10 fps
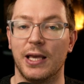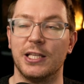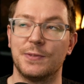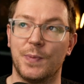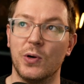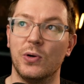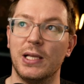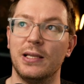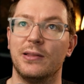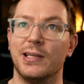It's
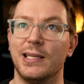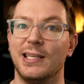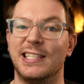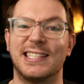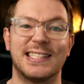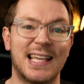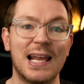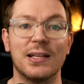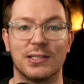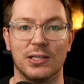purely the
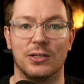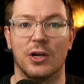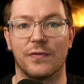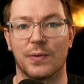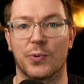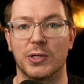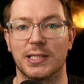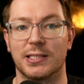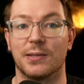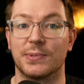skeleton of the
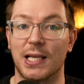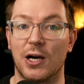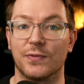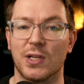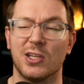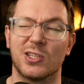projects themselves,